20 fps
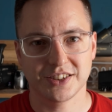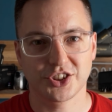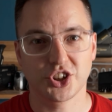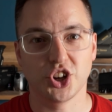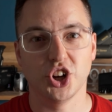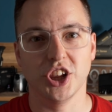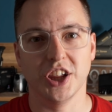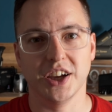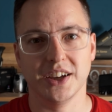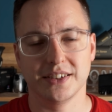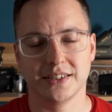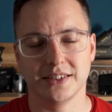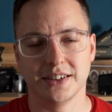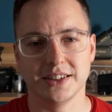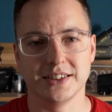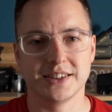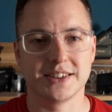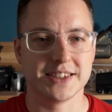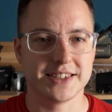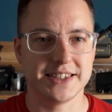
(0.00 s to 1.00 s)
colour
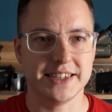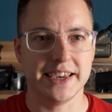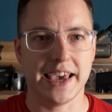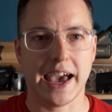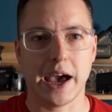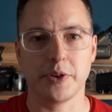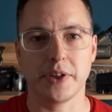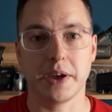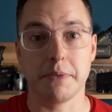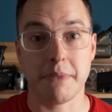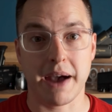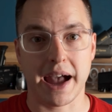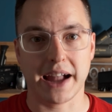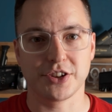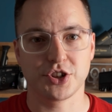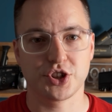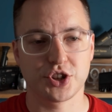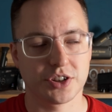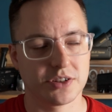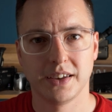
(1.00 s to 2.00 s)
and to see how they
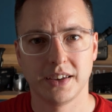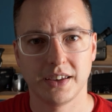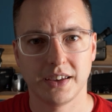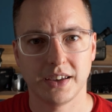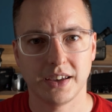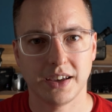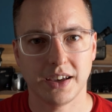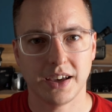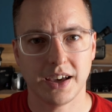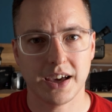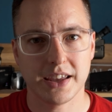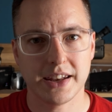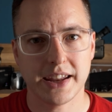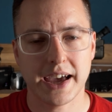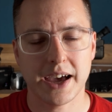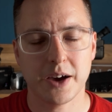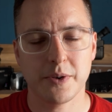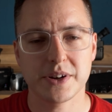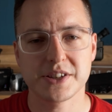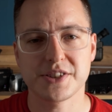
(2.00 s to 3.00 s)
match. And
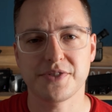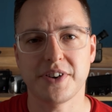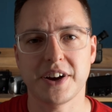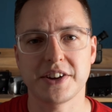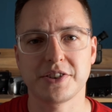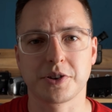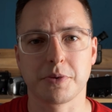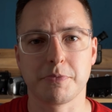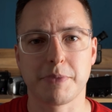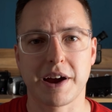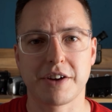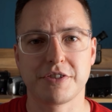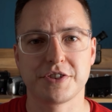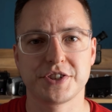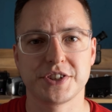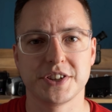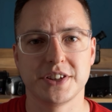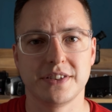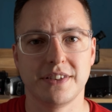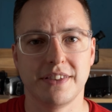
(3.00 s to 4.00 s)
now, as a final
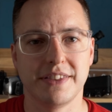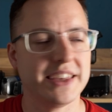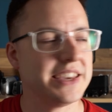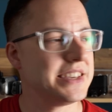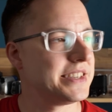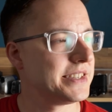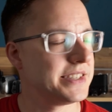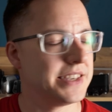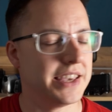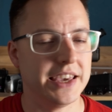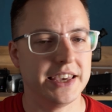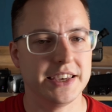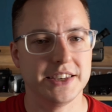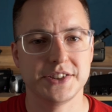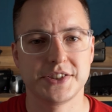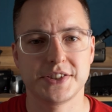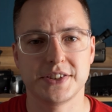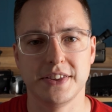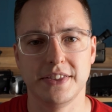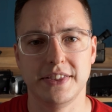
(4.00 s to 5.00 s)
comparison, this
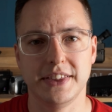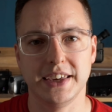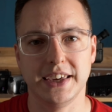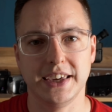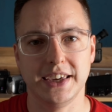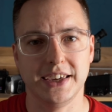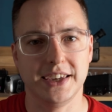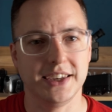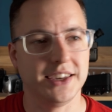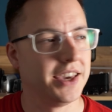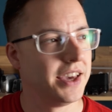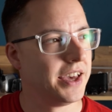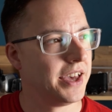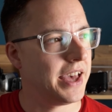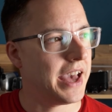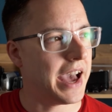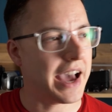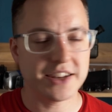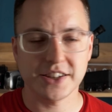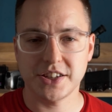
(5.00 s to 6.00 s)
is the
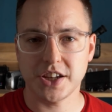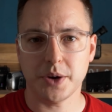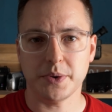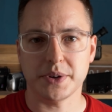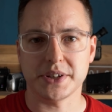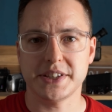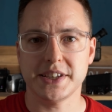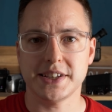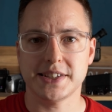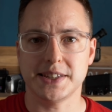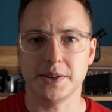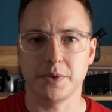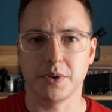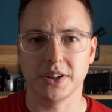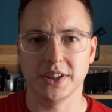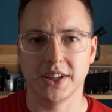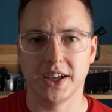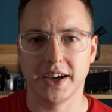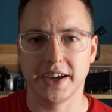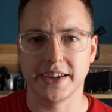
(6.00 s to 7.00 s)
Andoer 60
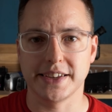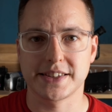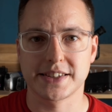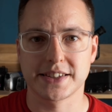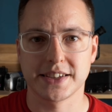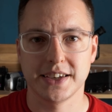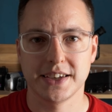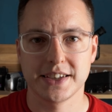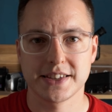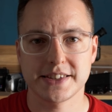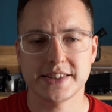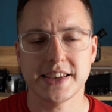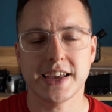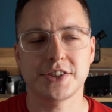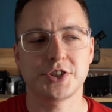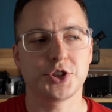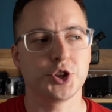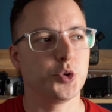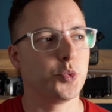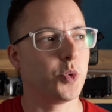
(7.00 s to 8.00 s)
watt light
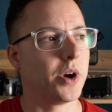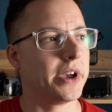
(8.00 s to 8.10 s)
set to